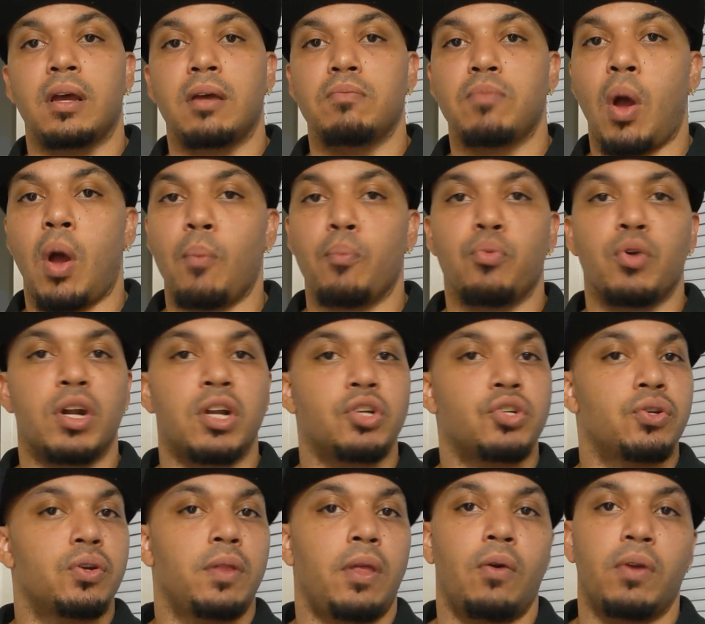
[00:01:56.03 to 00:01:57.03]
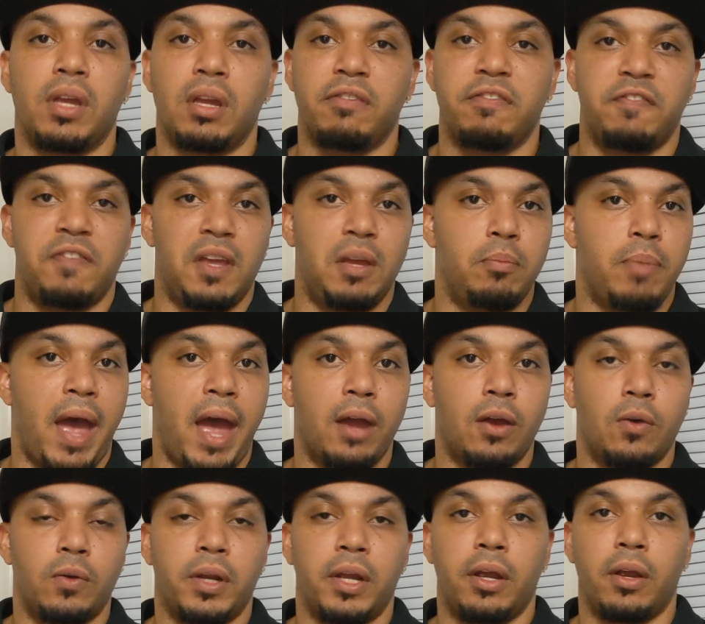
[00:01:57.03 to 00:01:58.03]
I'm pretty sure they'll get
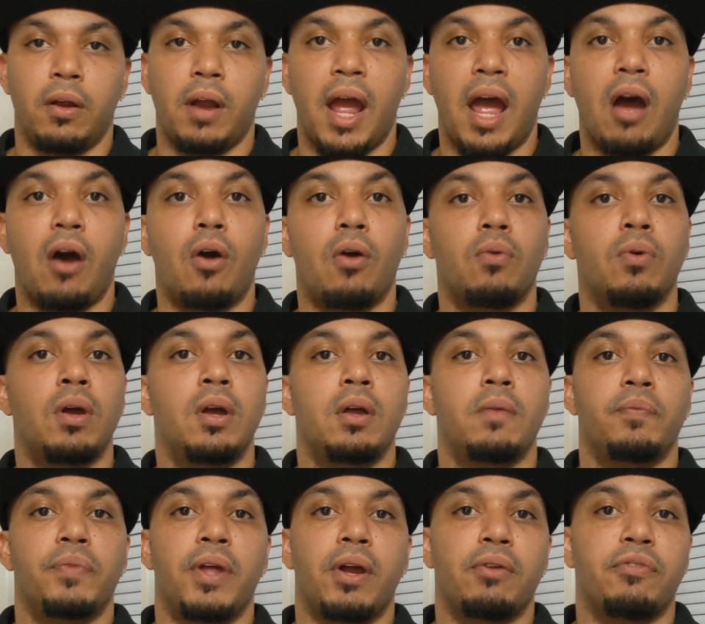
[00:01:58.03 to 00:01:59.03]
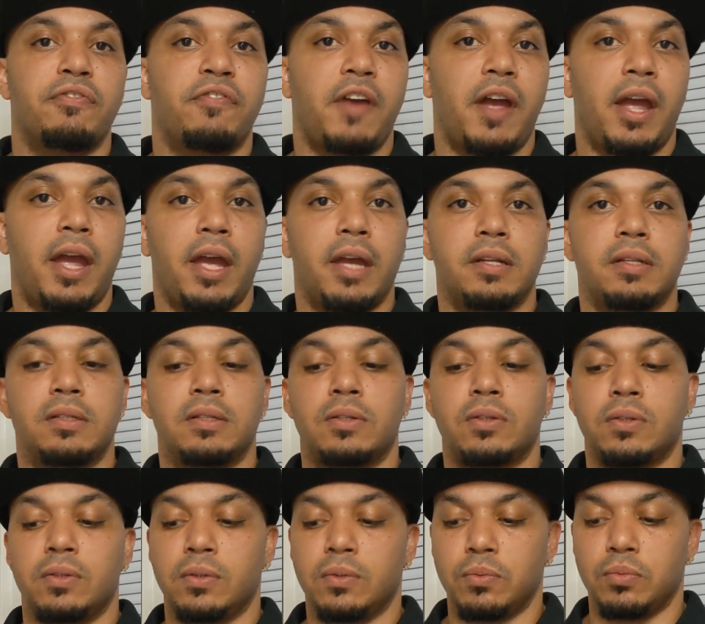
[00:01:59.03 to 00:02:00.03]
feedback on here how their
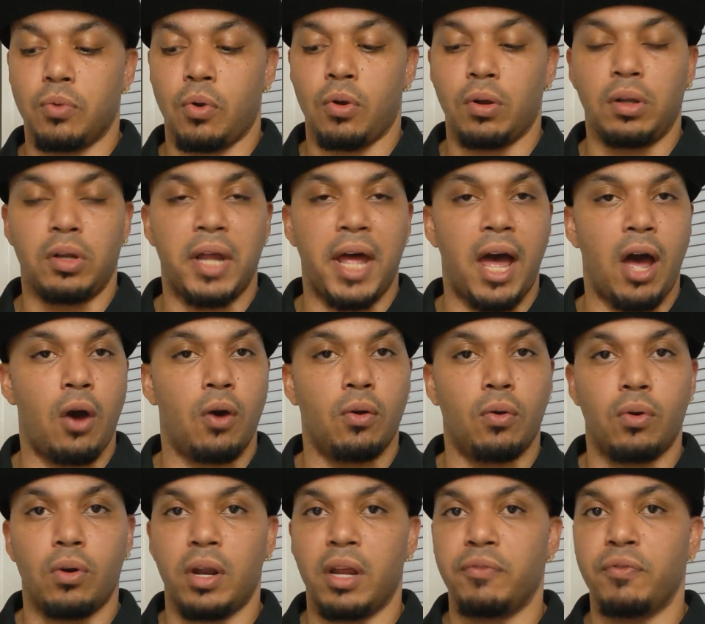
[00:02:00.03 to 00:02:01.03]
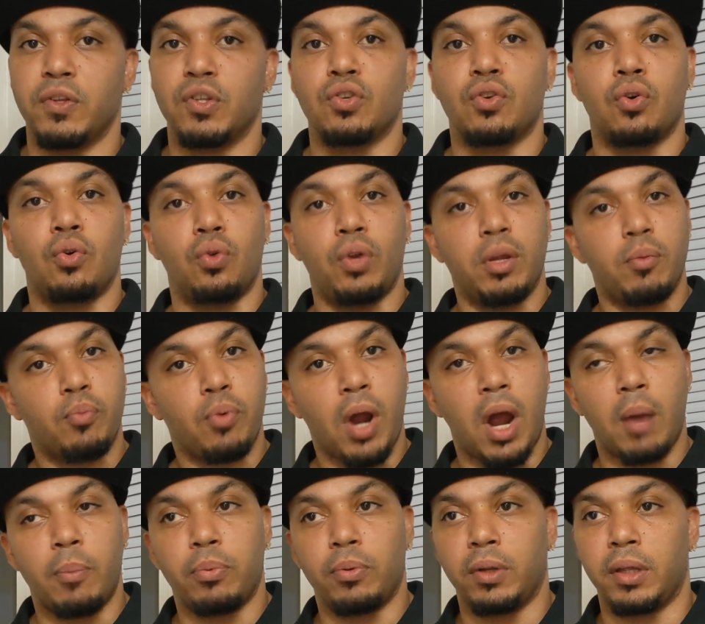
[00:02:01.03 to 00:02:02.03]
fans are loud or if it's cooling
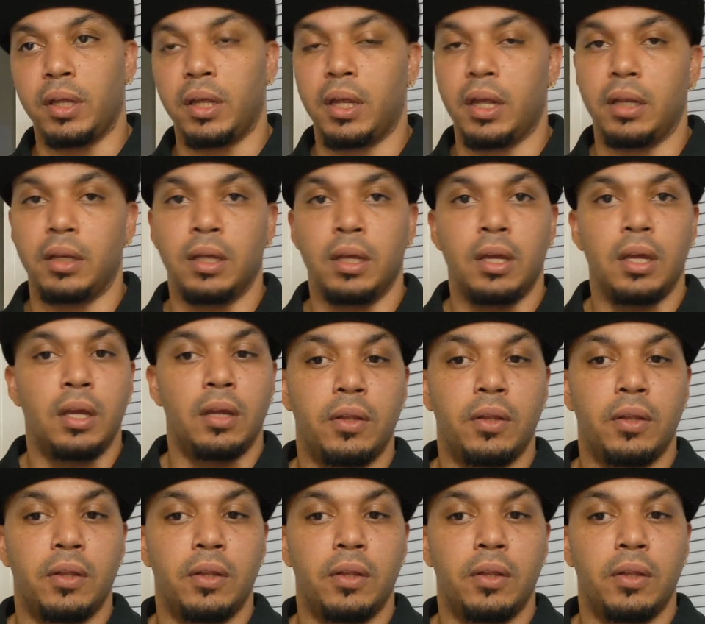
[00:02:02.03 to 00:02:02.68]
properly, and